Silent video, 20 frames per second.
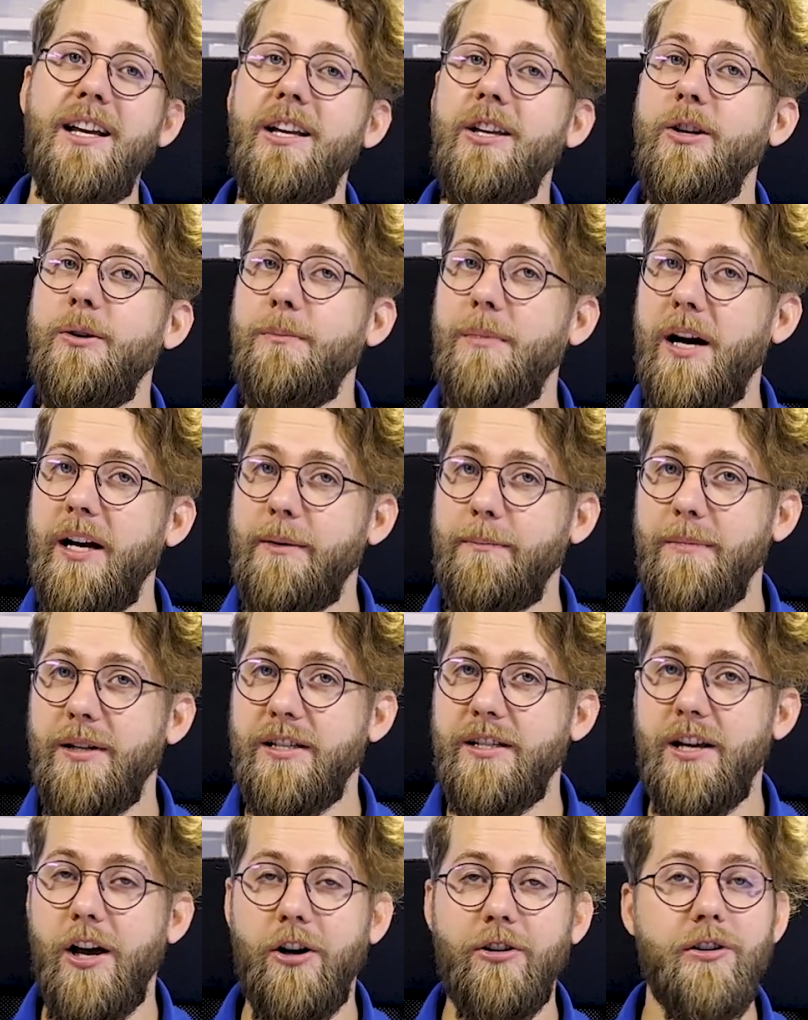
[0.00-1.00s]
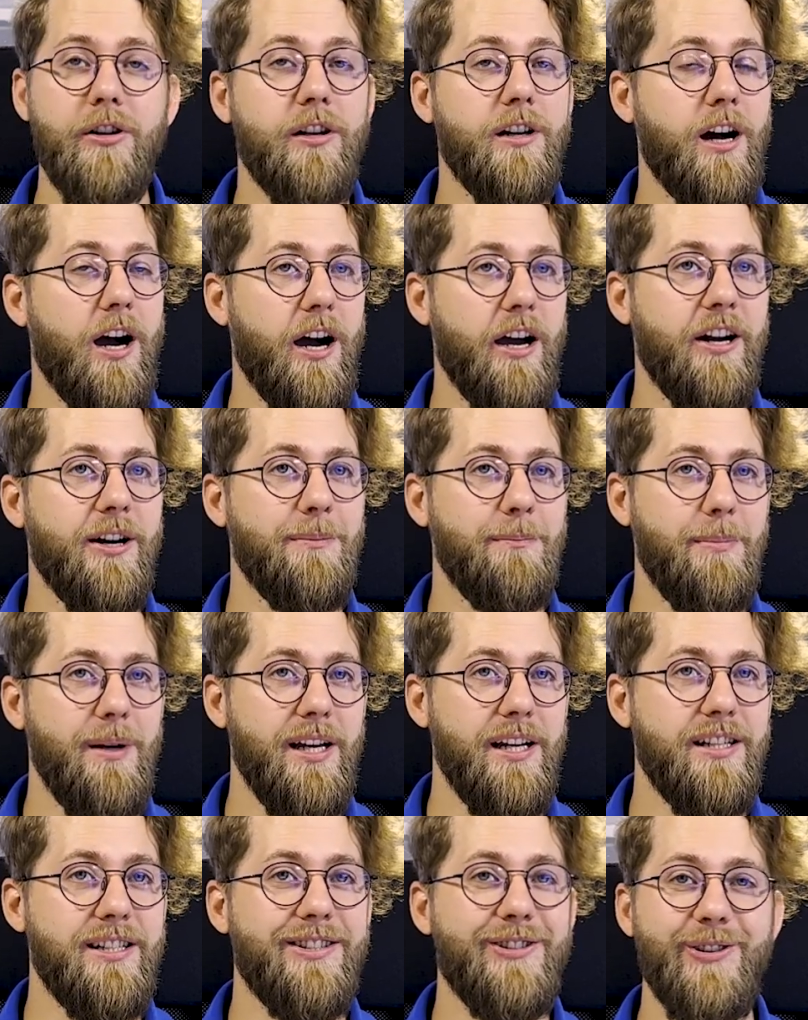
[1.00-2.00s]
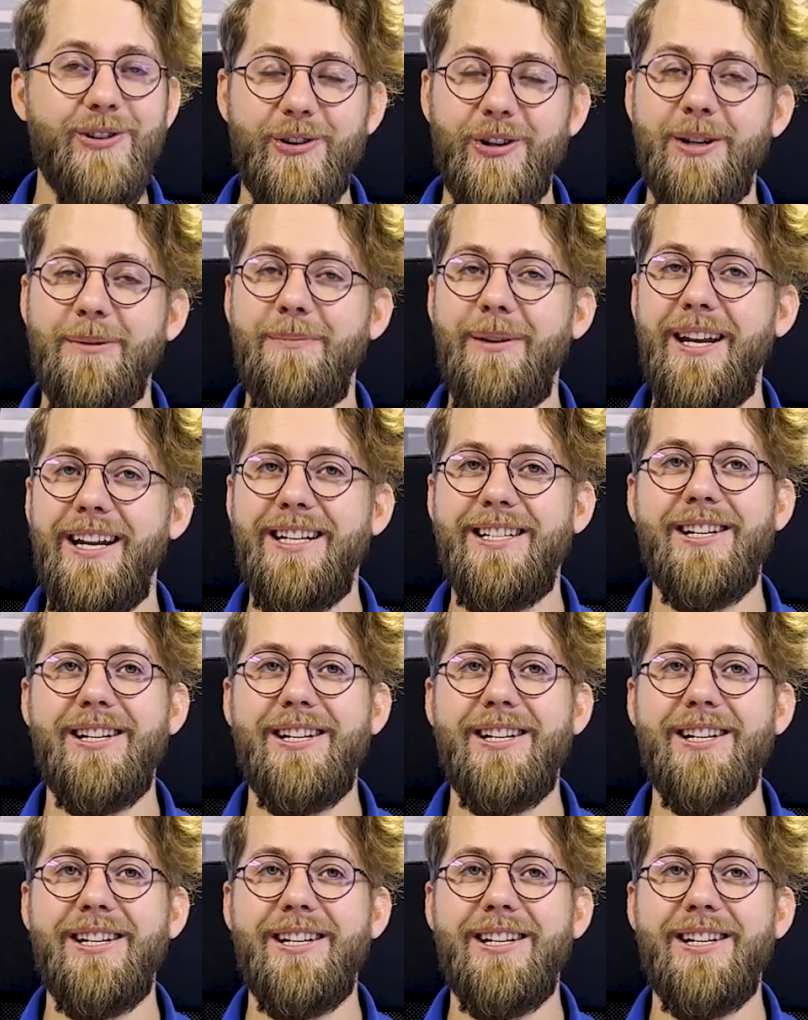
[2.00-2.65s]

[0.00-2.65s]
you might miss out on higher bids during peak